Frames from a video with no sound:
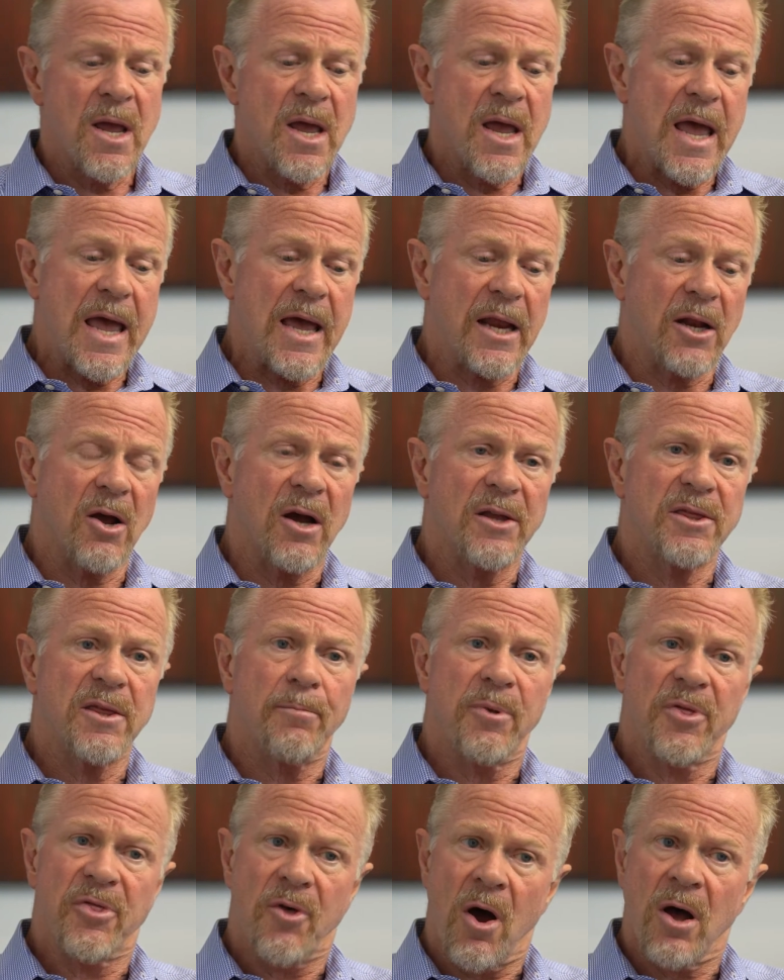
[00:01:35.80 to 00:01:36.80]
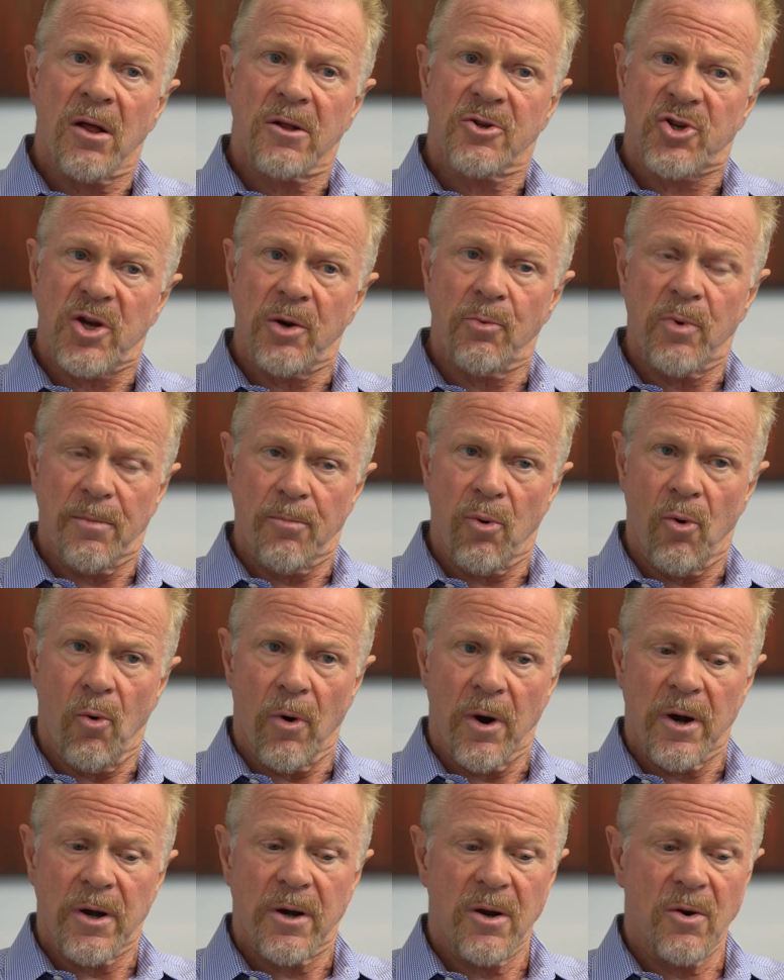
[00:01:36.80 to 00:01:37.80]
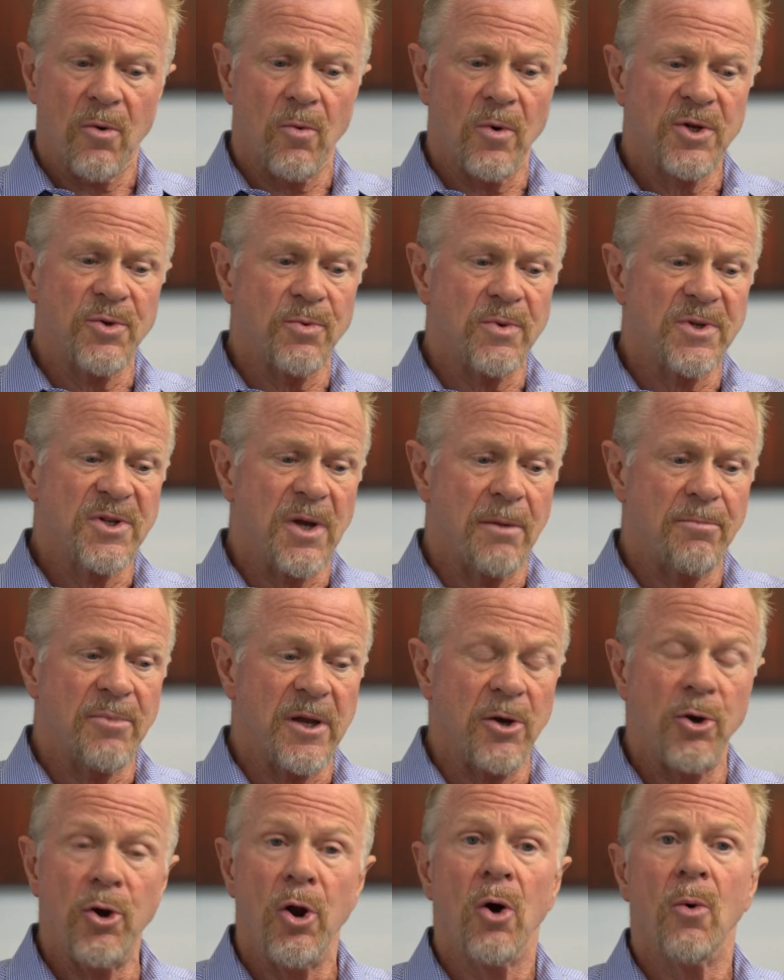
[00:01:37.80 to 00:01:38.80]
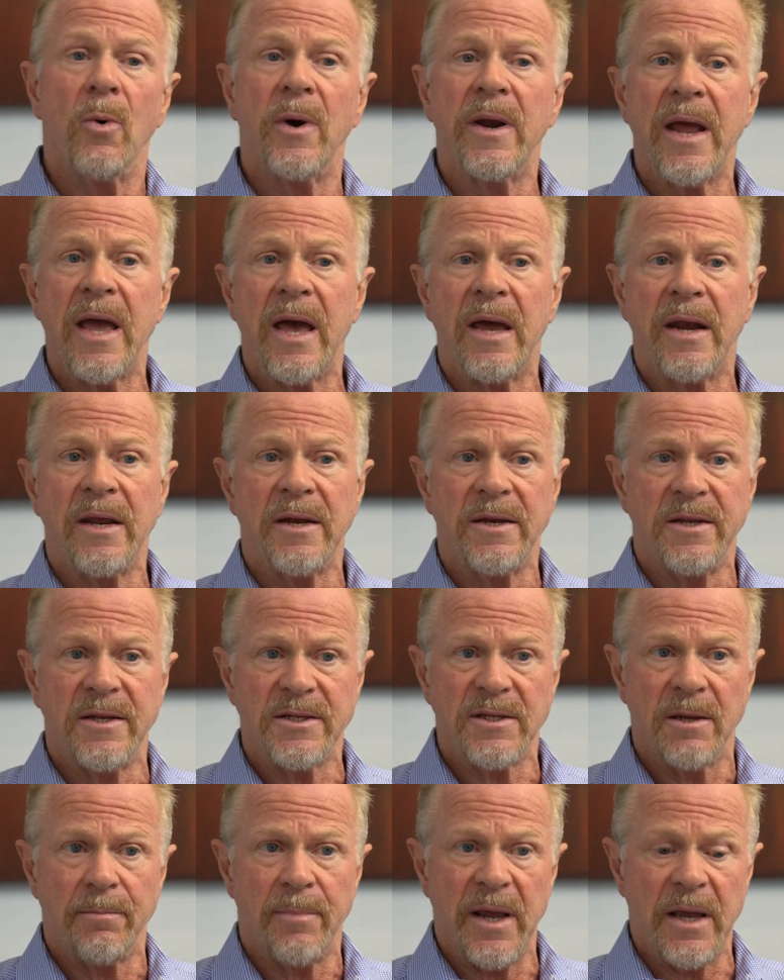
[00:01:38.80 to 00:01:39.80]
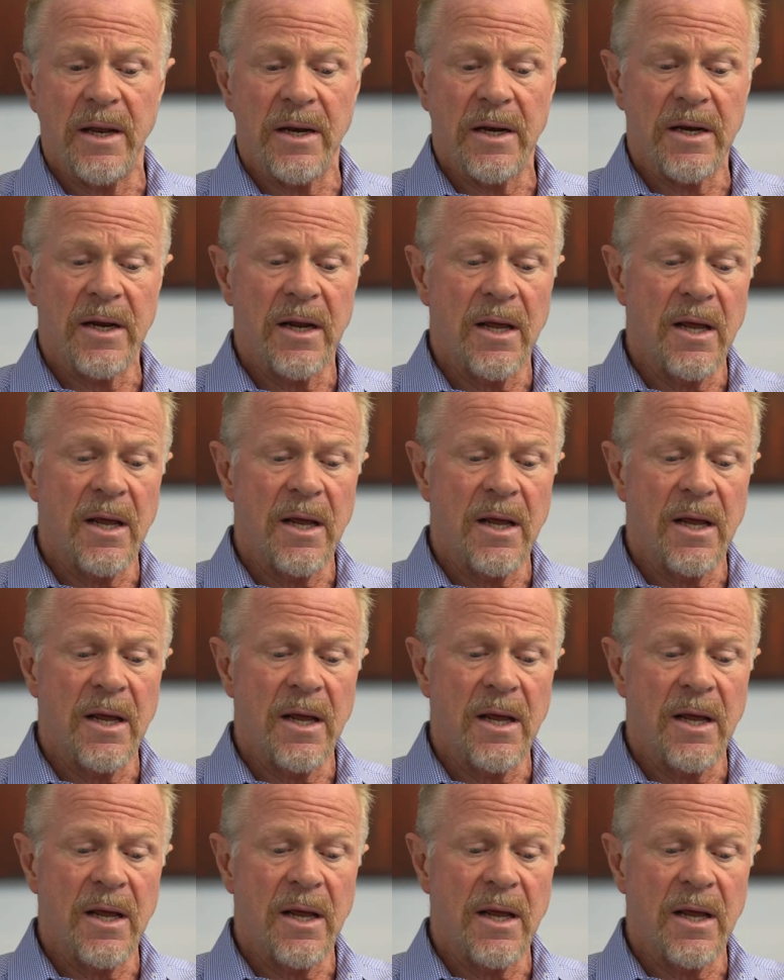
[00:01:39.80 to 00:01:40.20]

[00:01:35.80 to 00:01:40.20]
and got the pathology report, which was something no one had anticipated.